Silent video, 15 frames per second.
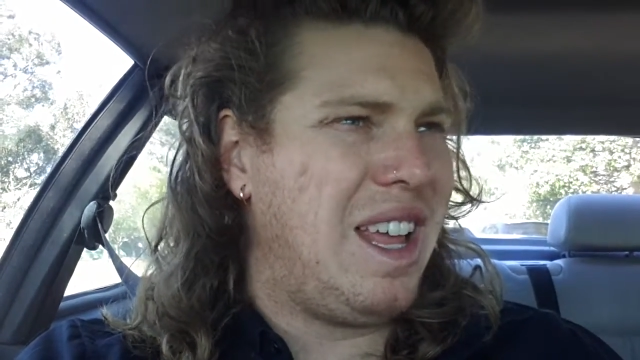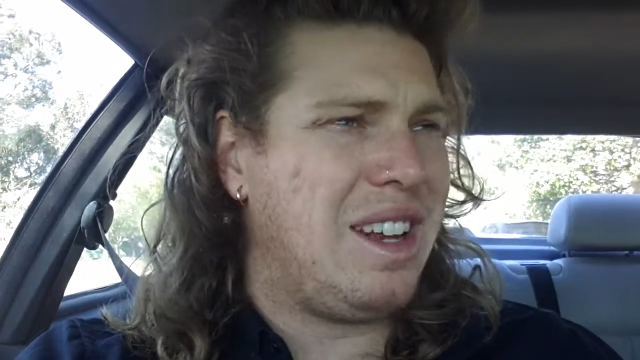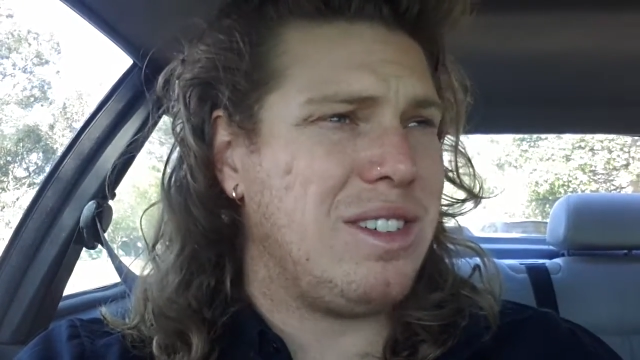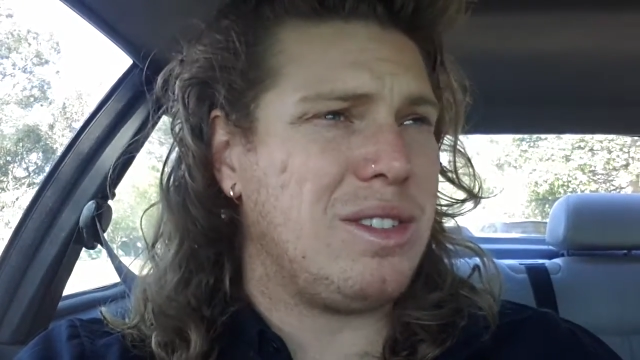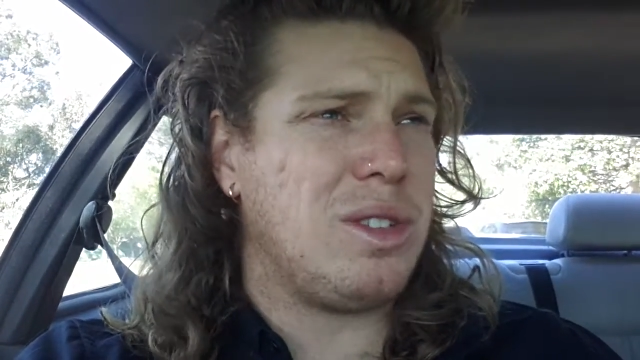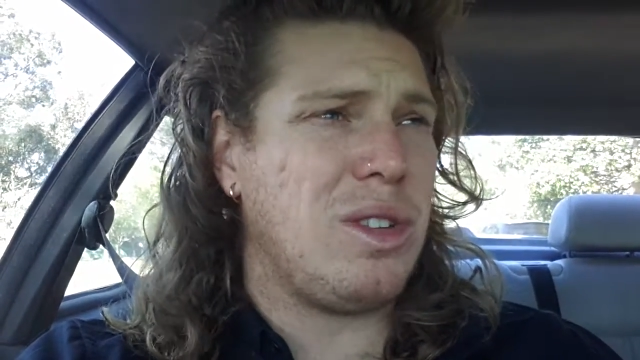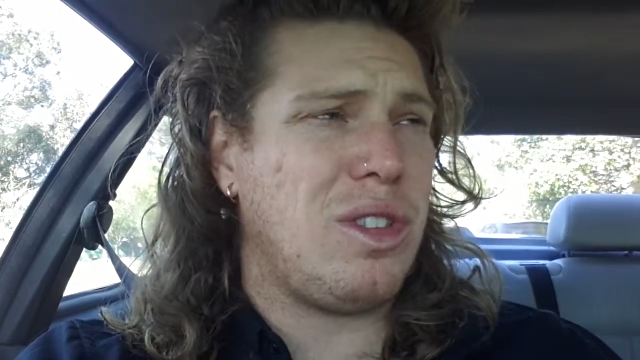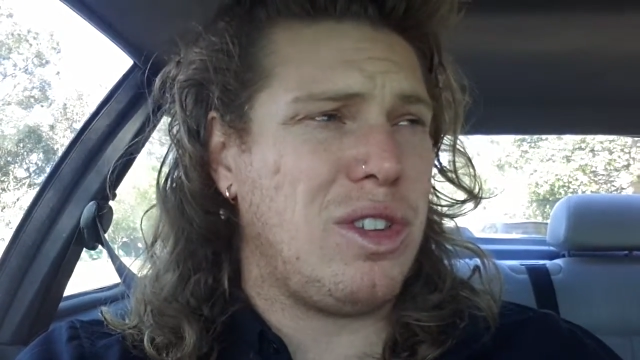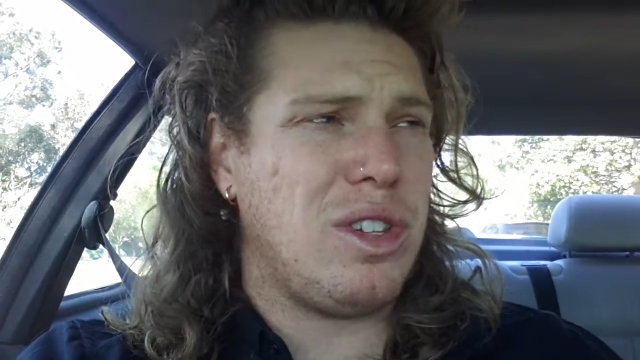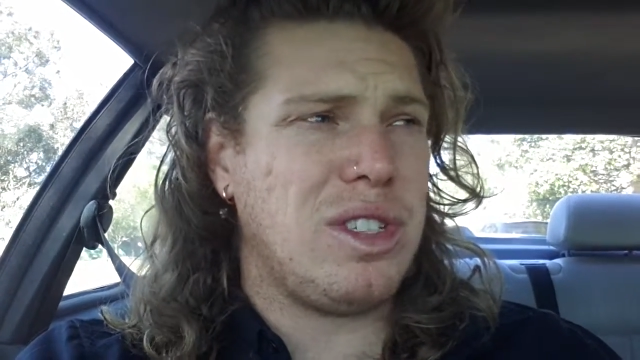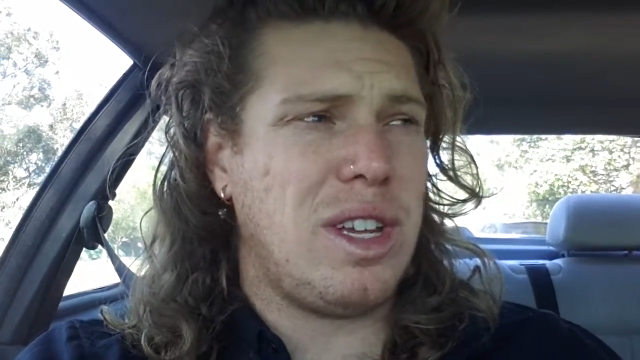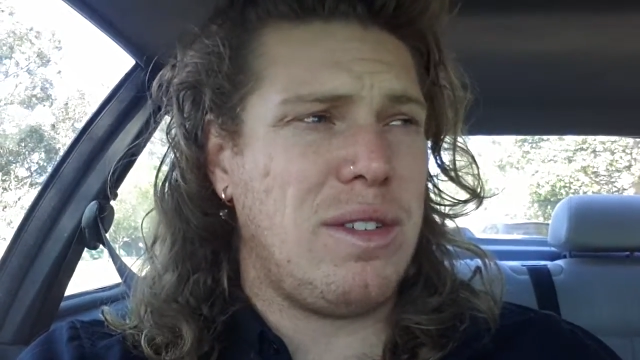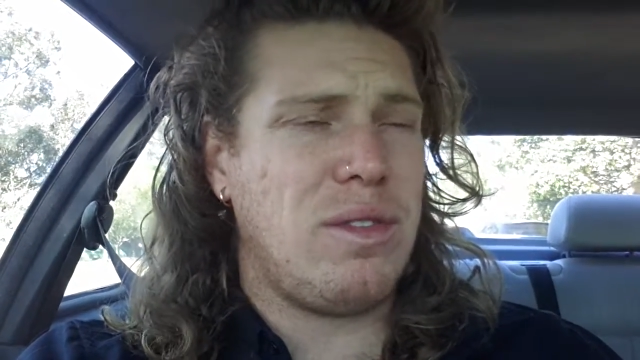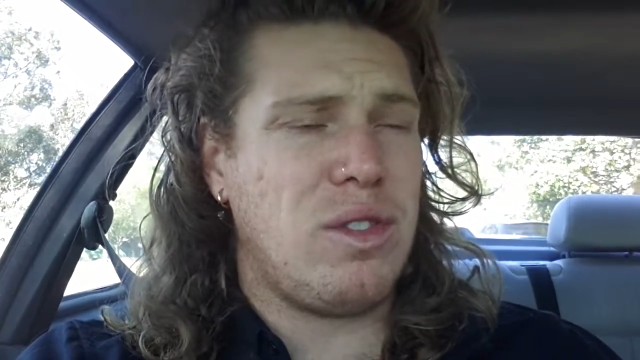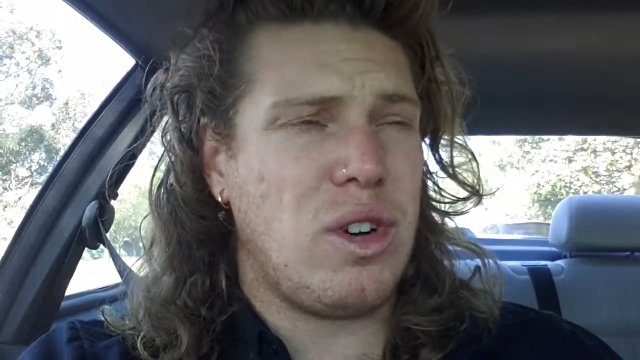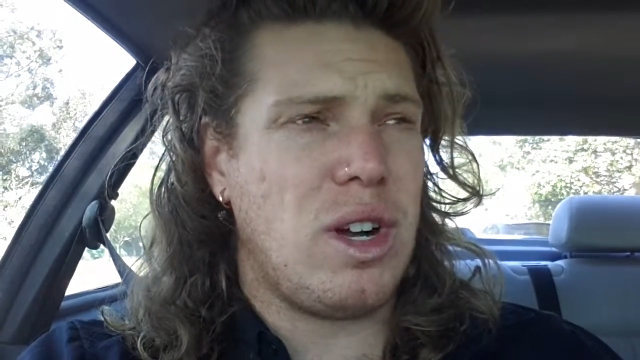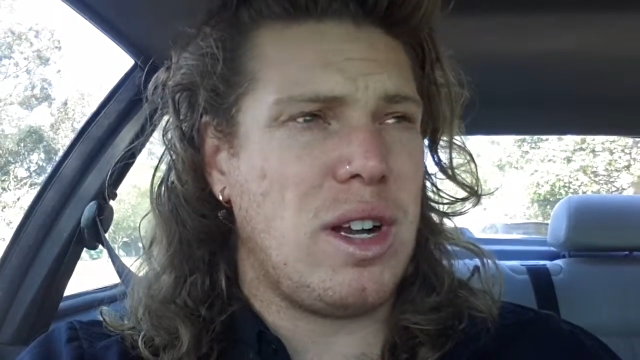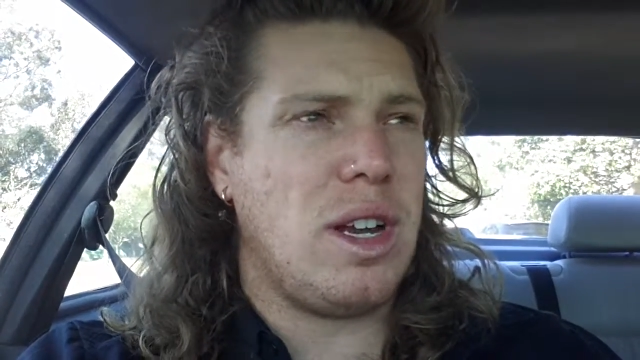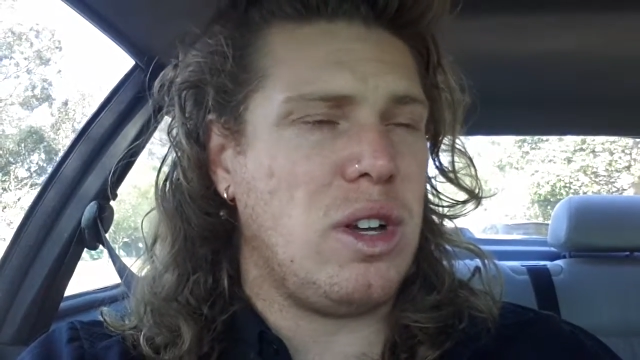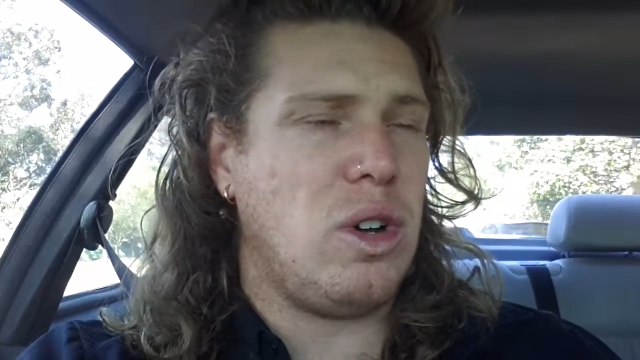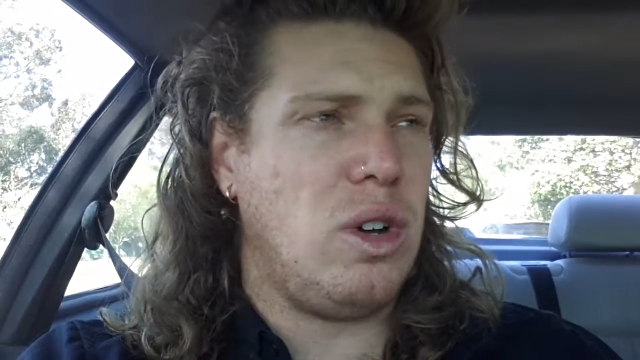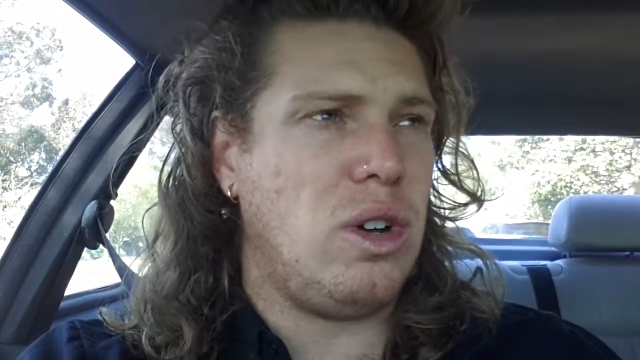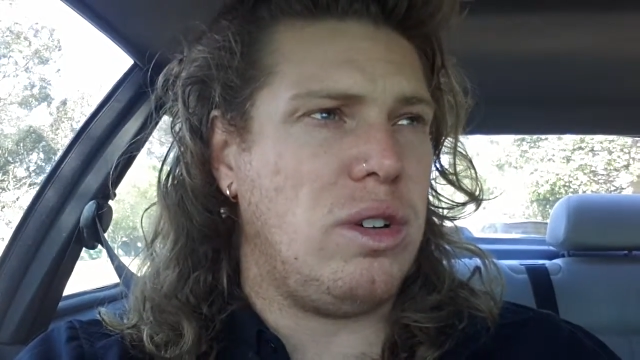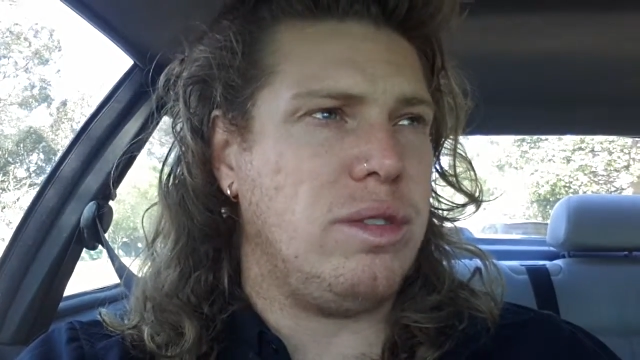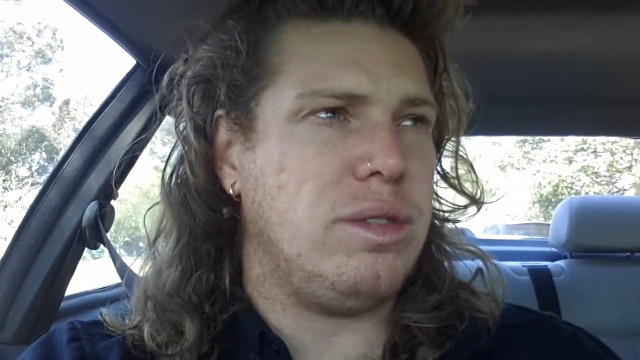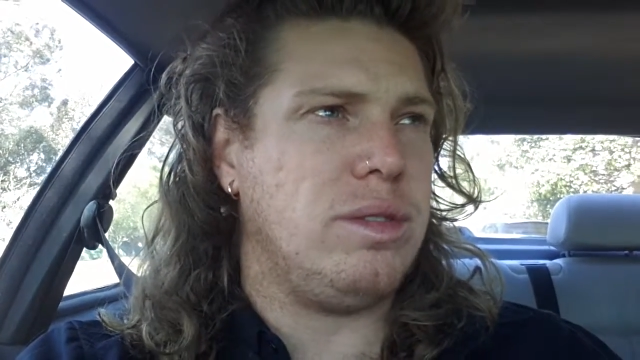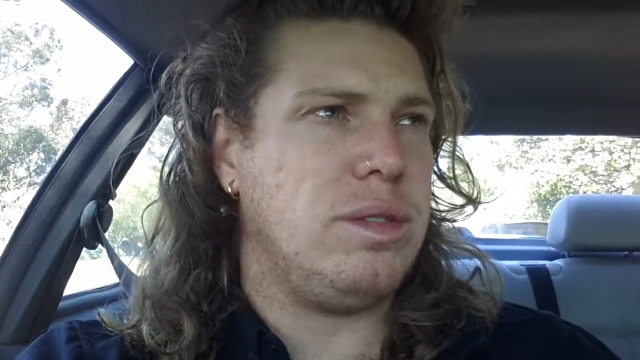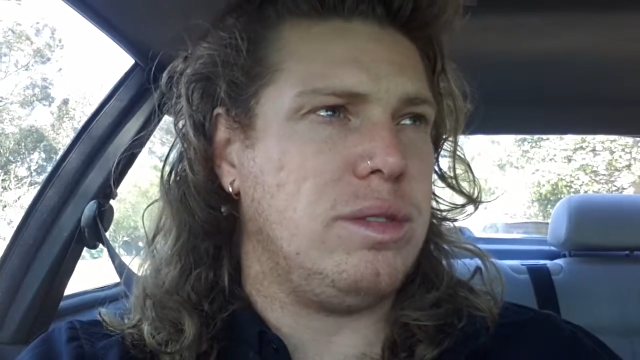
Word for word: and I've got Thursday, Friday off.